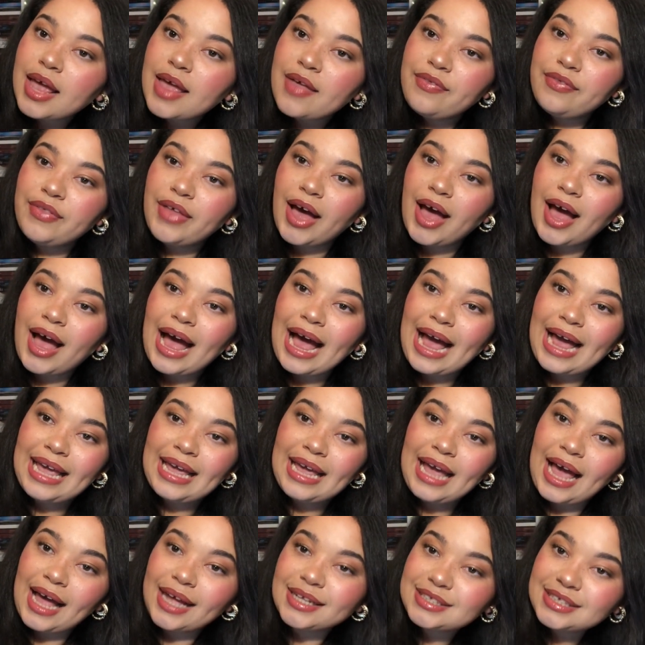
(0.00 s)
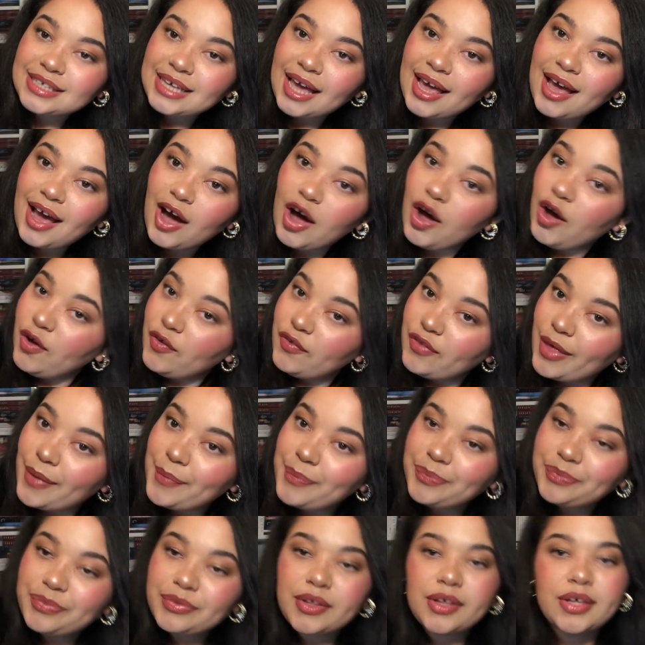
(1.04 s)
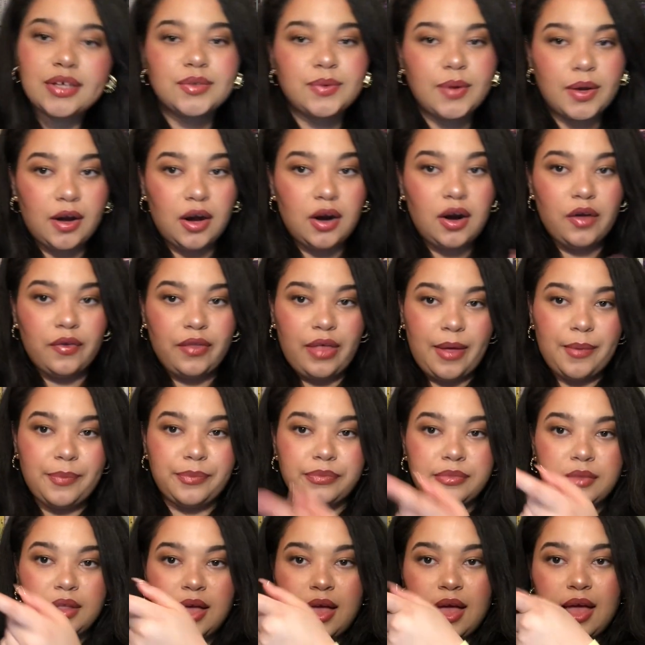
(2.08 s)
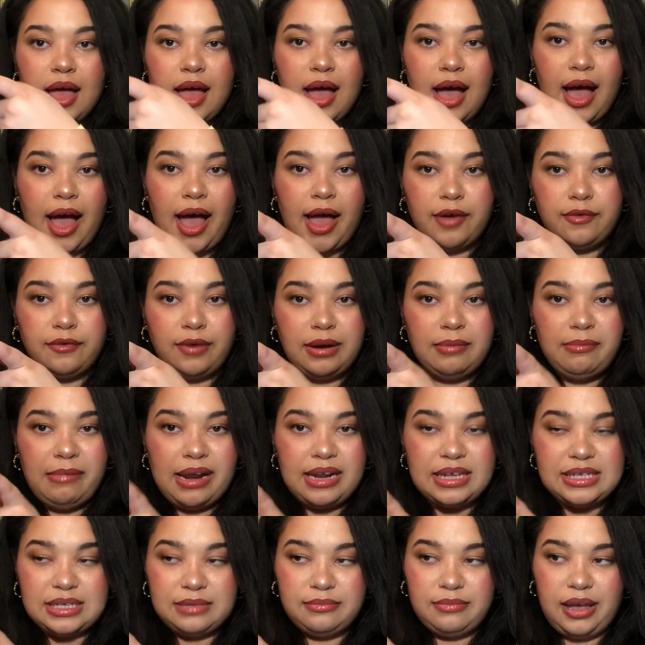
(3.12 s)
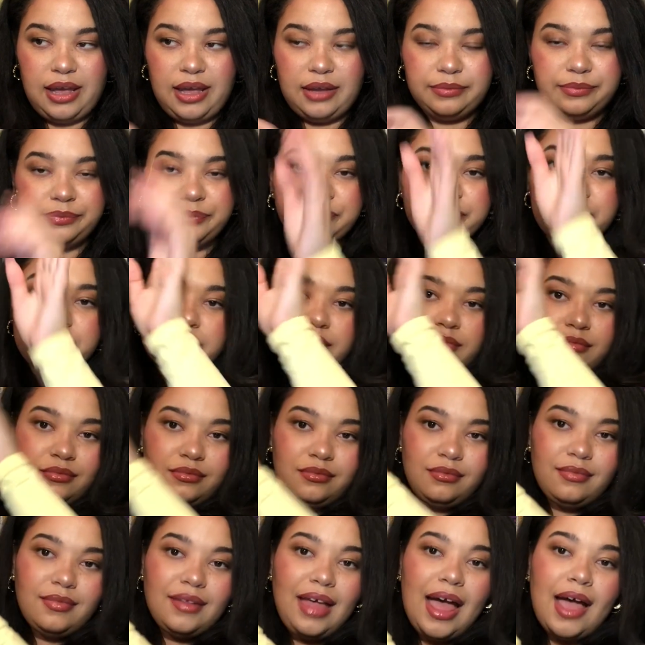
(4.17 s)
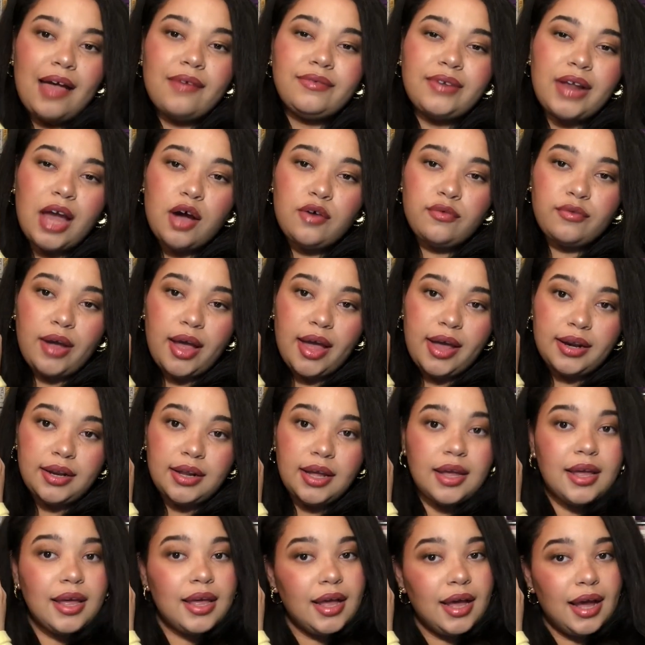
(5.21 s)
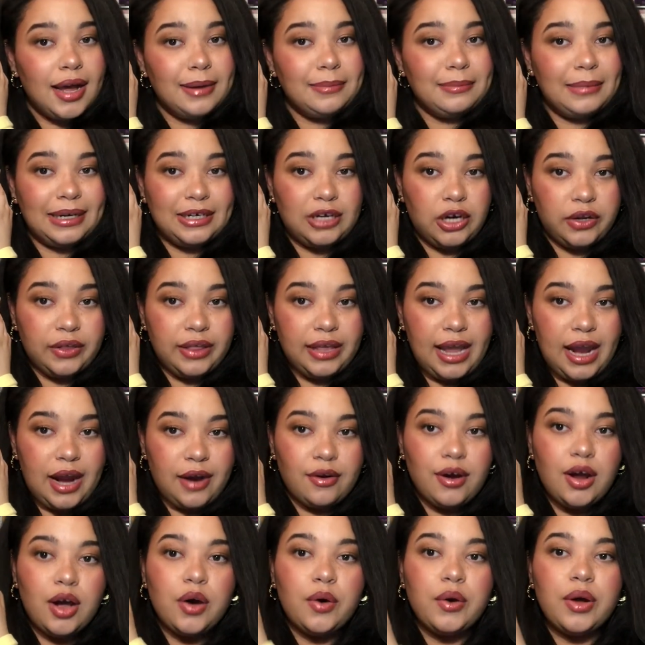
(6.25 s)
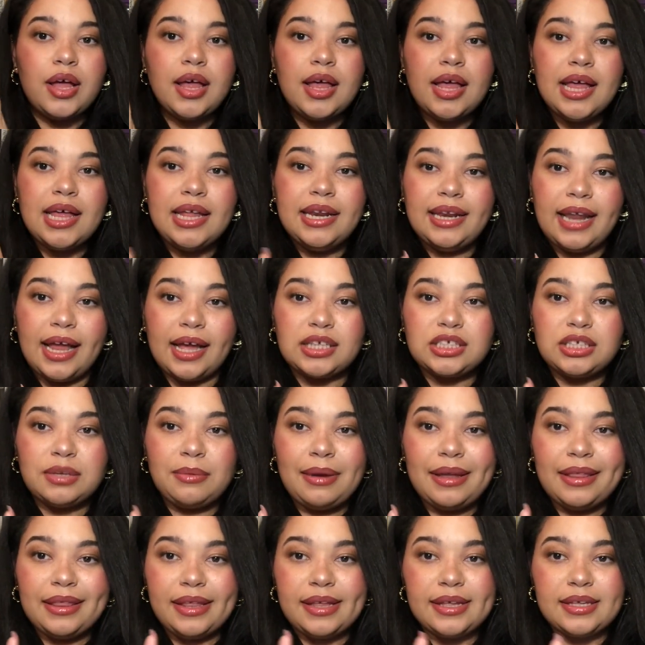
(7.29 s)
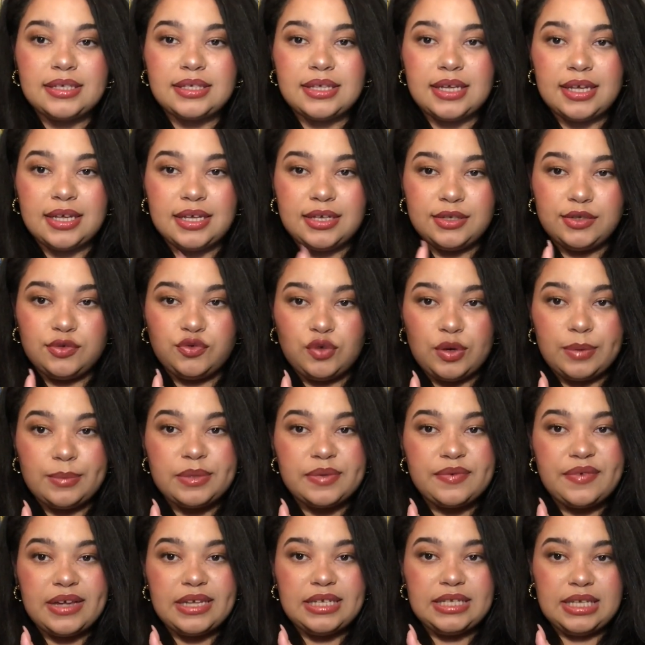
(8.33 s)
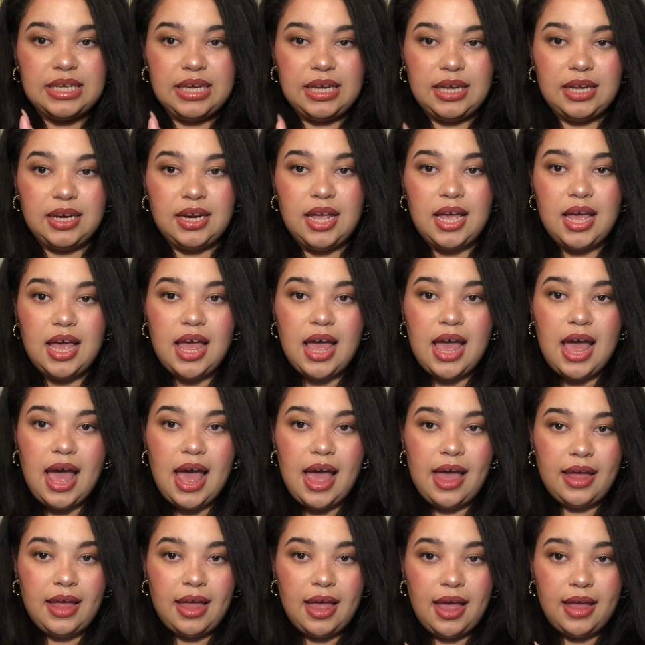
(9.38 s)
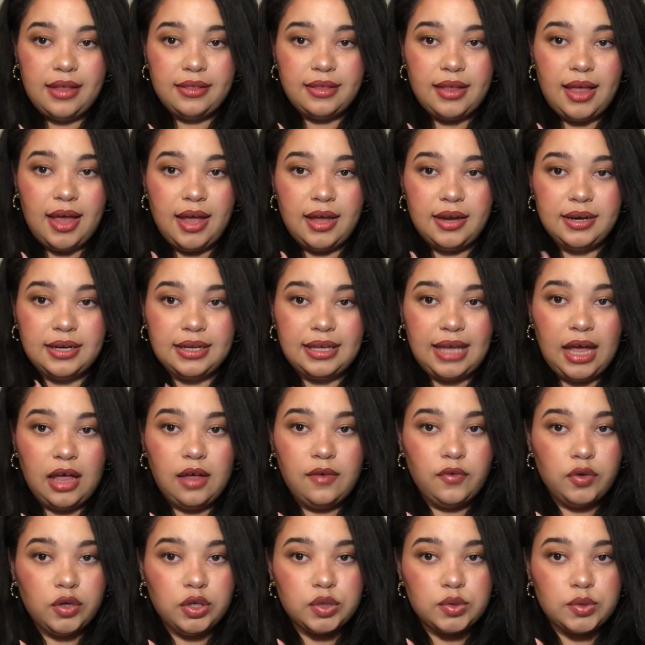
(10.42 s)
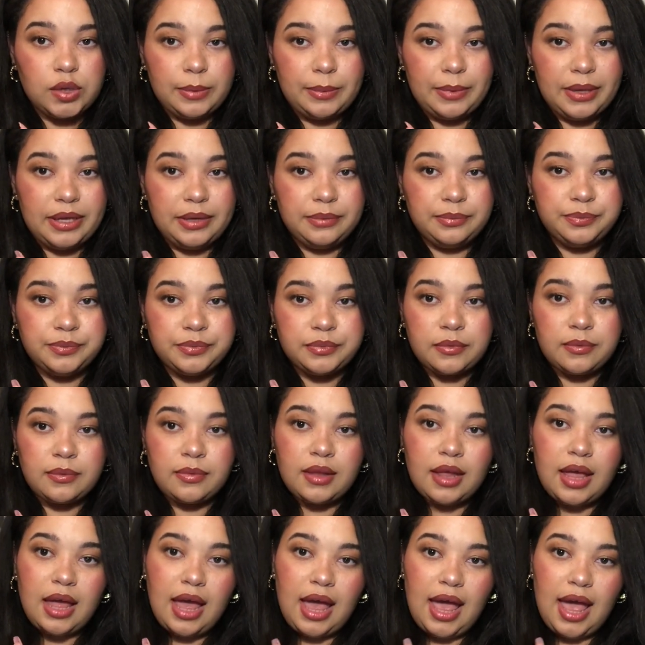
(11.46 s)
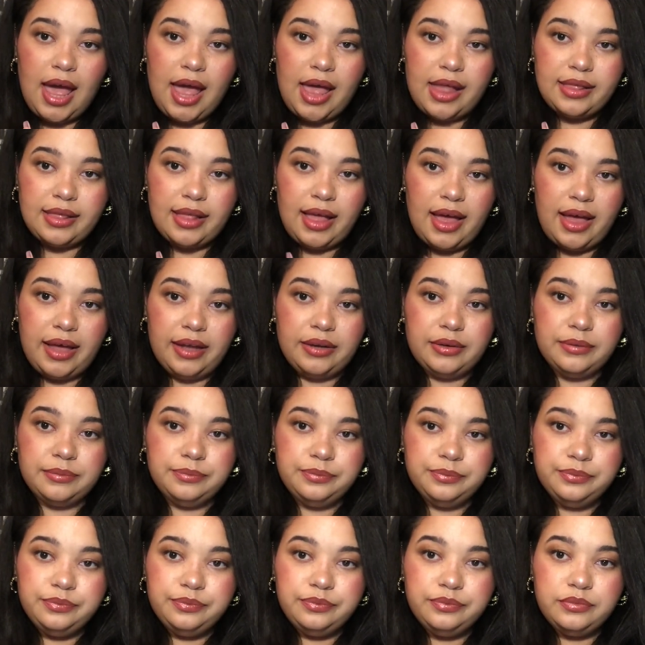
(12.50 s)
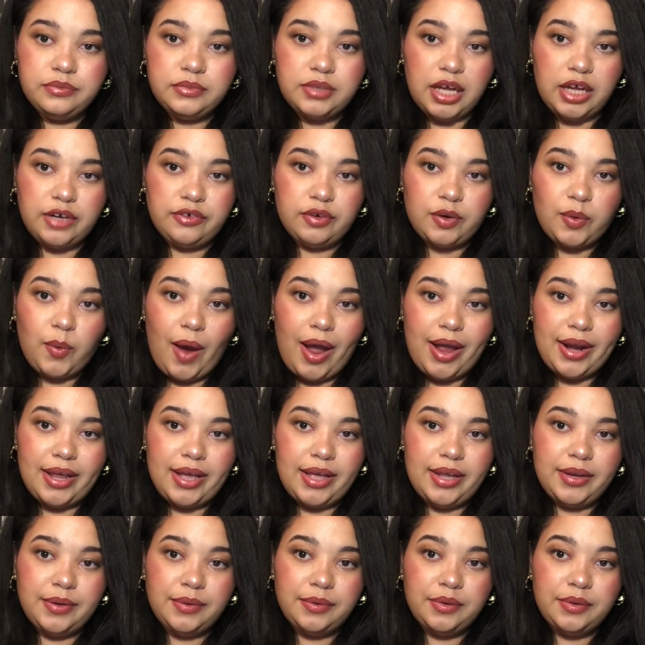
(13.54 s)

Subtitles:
that I had to get all of them. So I got all of them. I read Medicine Man. I've now read My Darling Arrow. Next on my list is Dreams of 18, and then California Dreamin', and then The Unrequited,